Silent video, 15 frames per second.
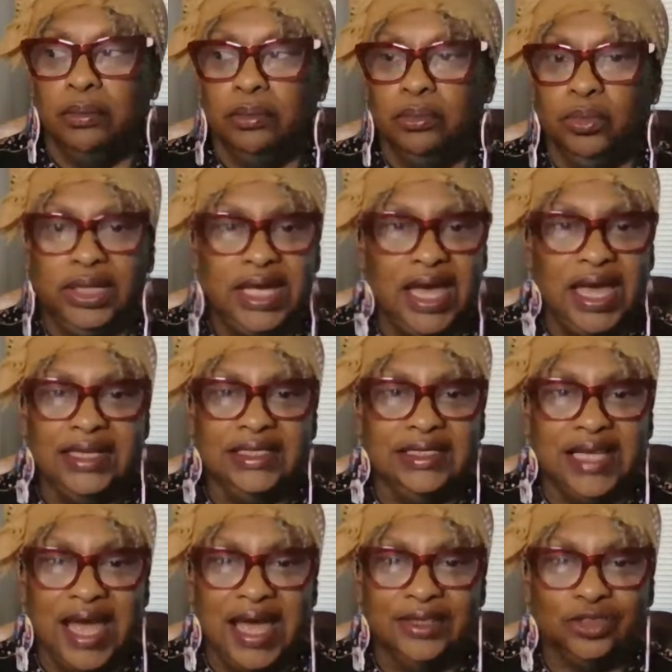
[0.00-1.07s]
We can't
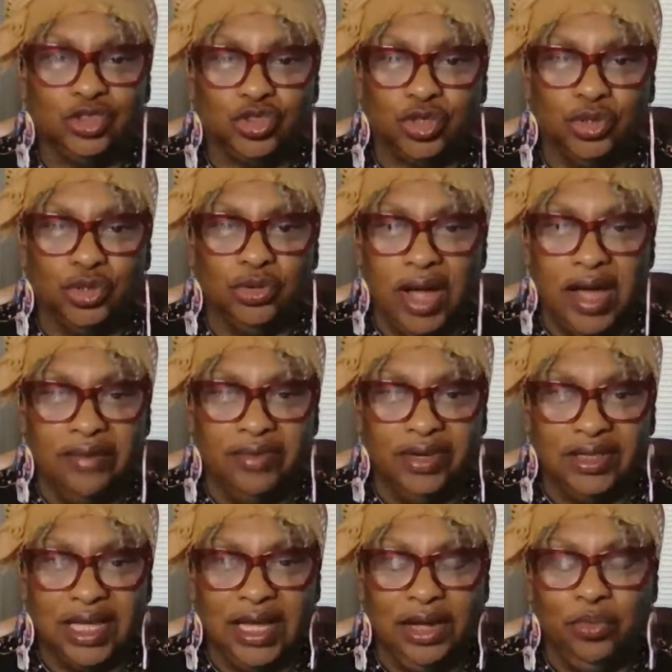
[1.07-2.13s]
dance through
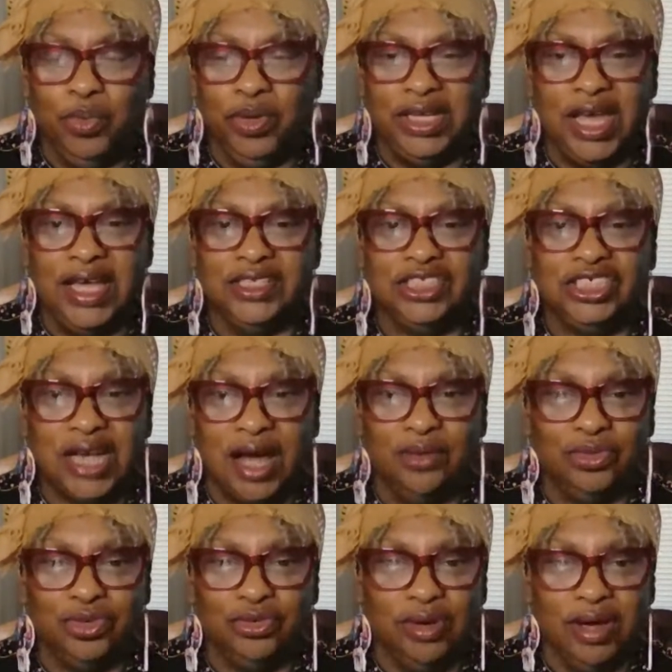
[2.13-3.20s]
everything. We can't shout
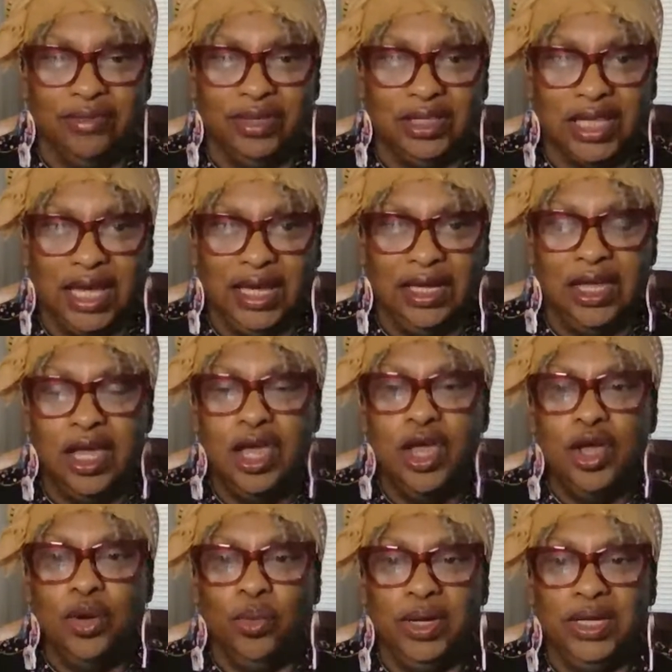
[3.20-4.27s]
through everything.
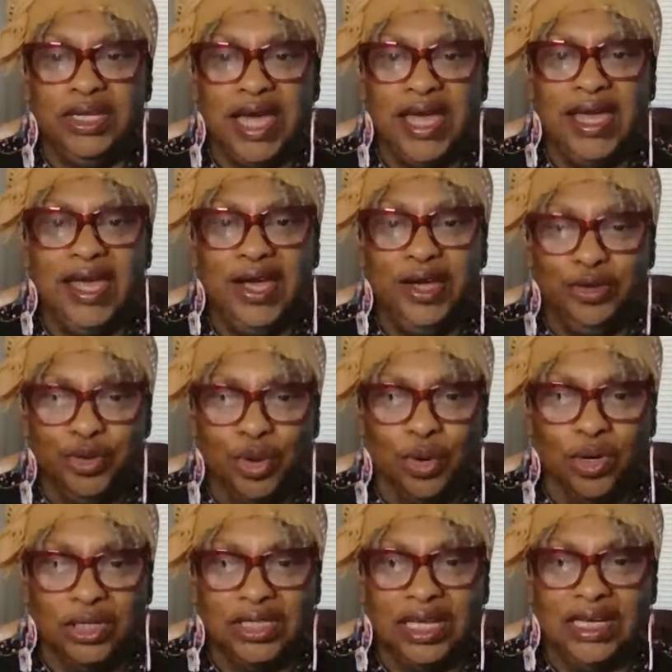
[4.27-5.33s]
We can't
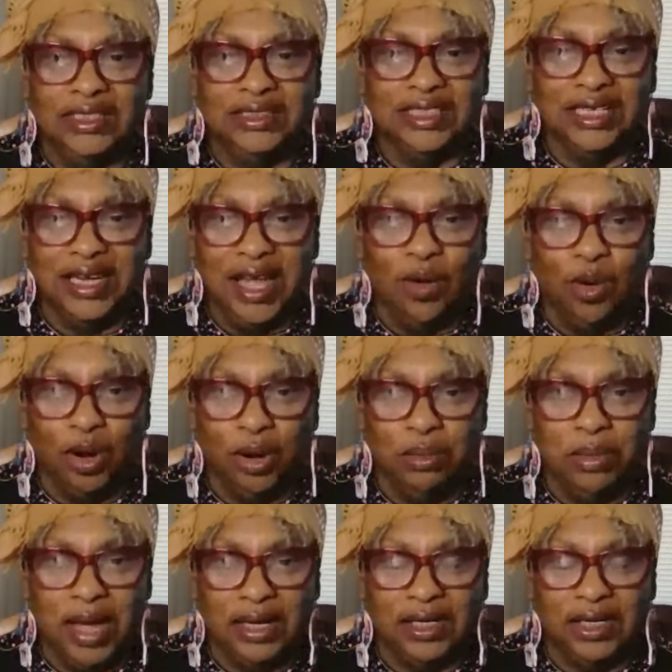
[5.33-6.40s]
ignore things and they
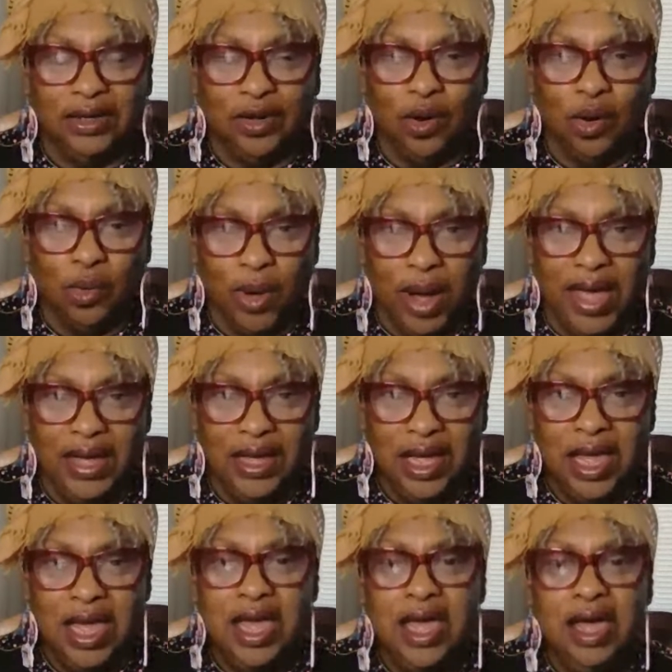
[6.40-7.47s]
automatically go away.
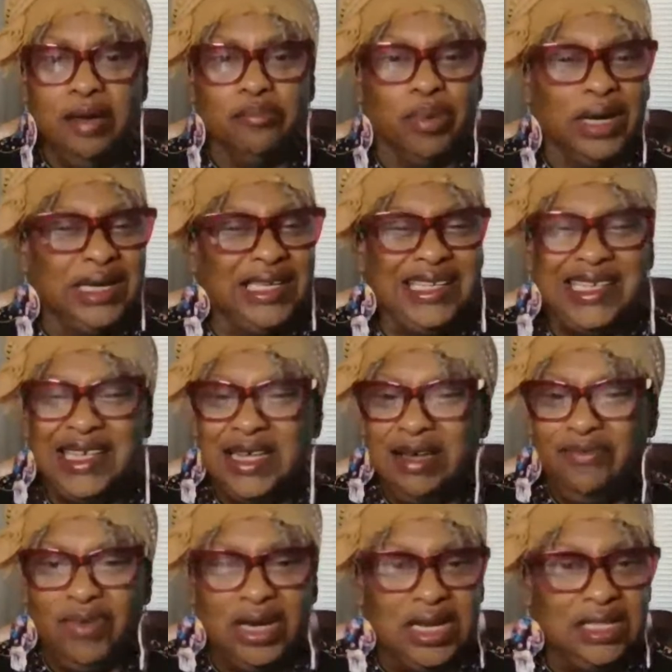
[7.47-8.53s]
But
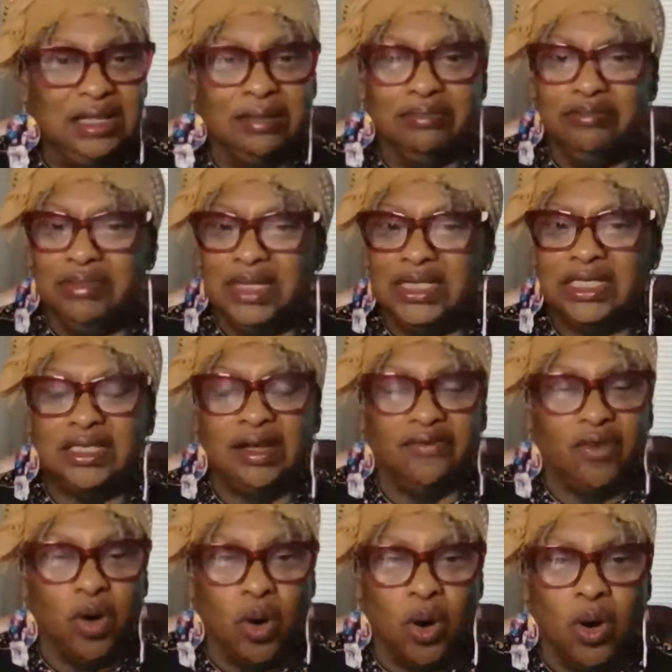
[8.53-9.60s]
even in the midst
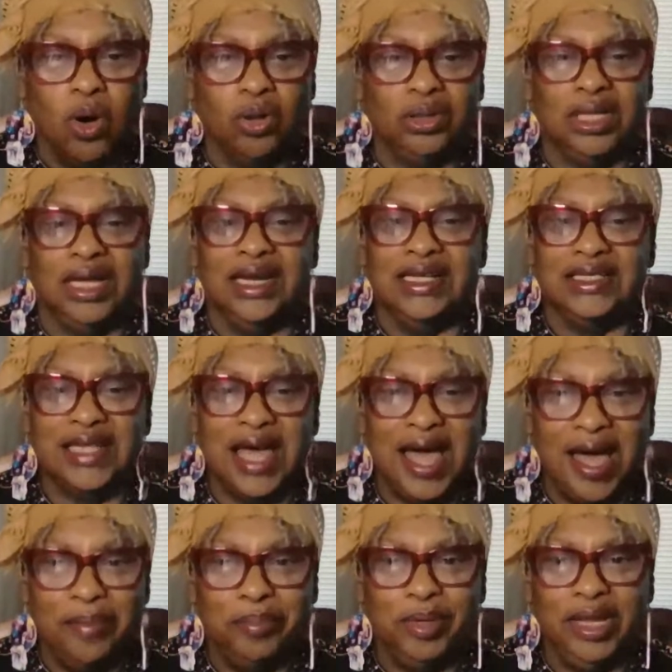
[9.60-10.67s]
of all that is
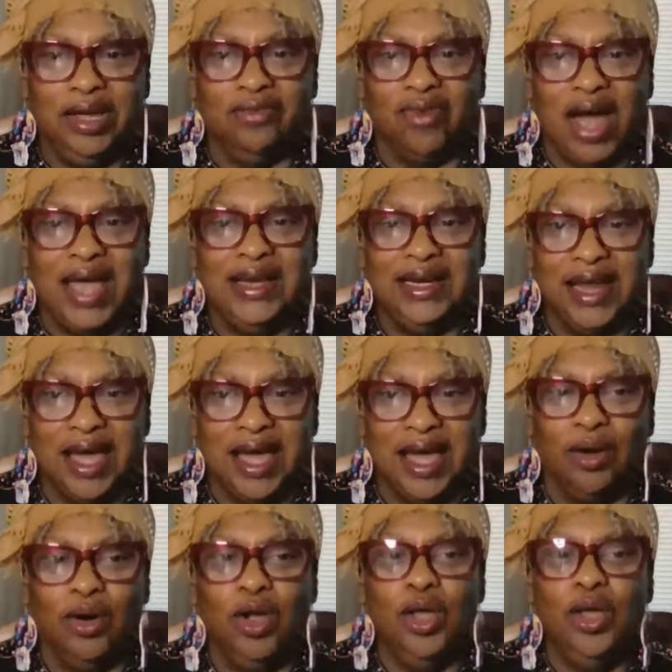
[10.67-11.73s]
happening right
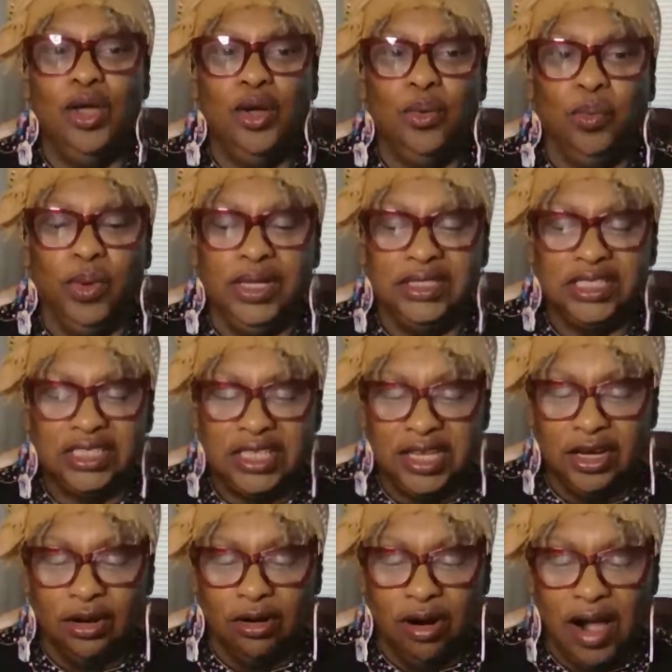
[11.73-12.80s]
now, we
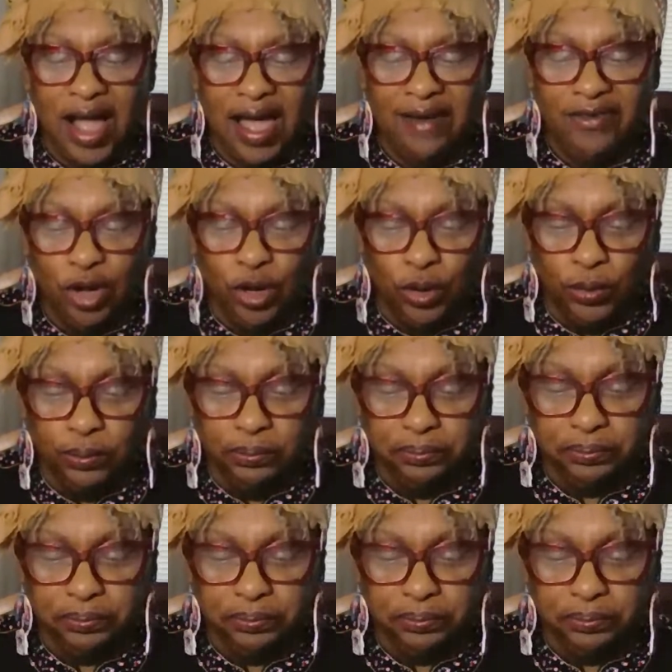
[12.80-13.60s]
still have hope.